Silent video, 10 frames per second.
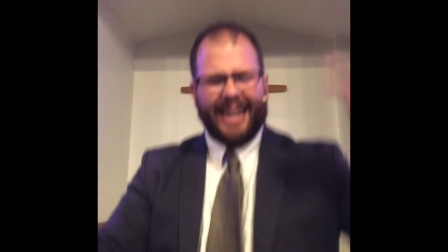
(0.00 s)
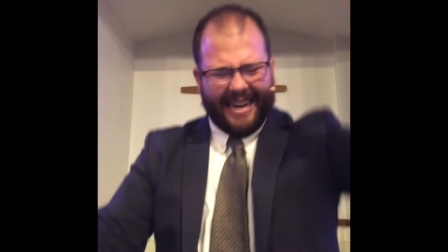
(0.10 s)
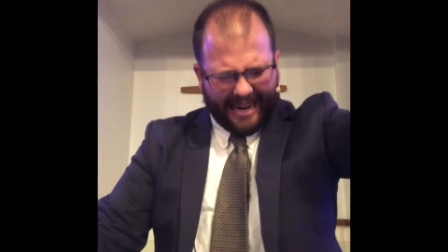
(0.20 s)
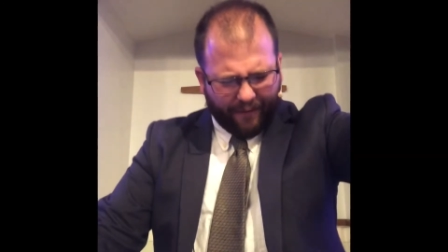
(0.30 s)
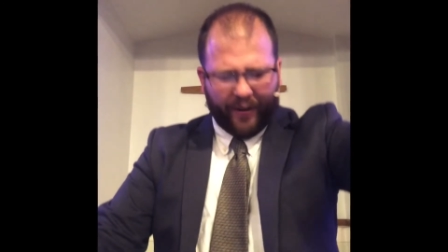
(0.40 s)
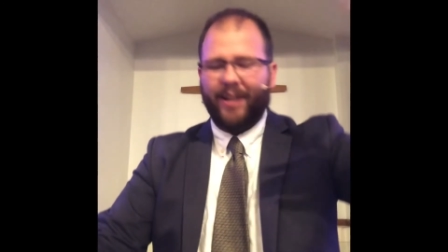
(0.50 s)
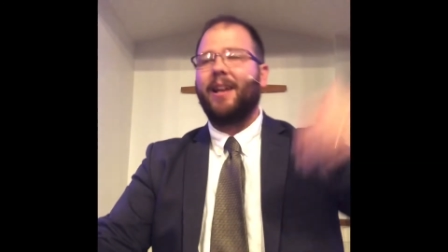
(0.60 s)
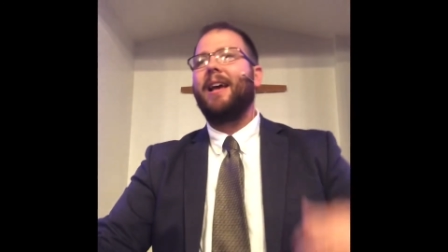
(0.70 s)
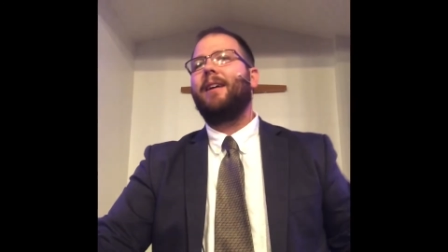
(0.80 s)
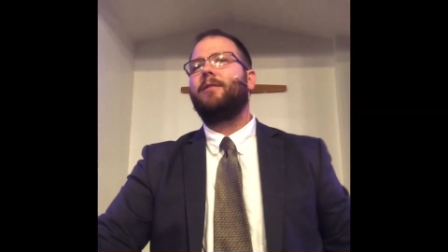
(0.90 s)
even
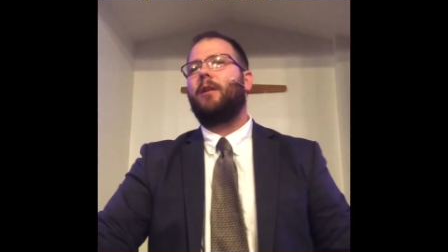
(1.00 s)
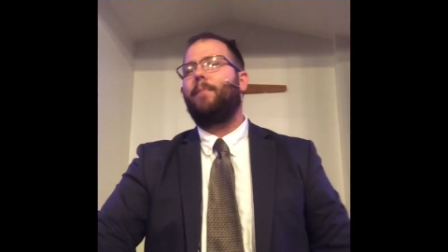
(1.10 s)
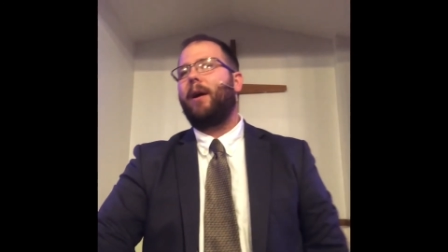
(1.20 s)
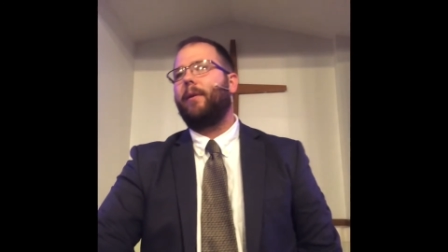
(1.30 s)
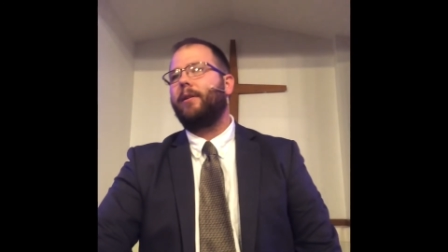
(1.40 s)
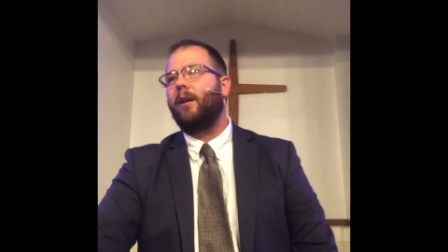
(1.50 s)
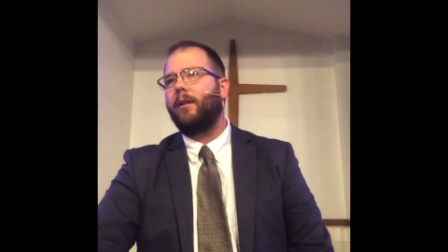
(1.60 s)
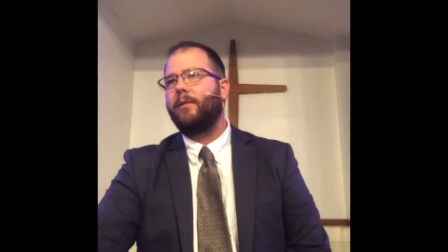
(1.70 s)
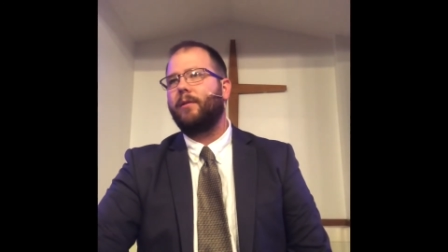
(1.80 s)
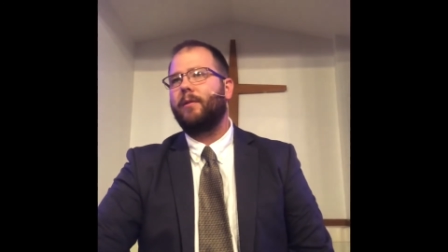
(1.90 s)
into
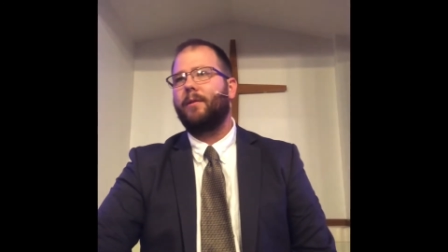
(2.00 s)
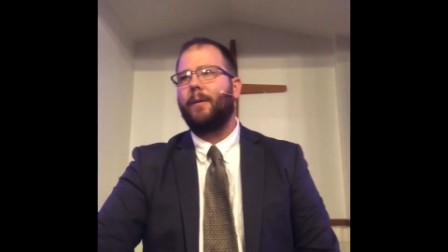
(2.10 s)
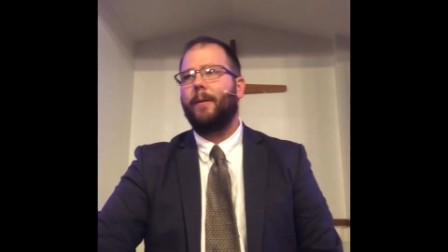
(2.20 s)
paradise.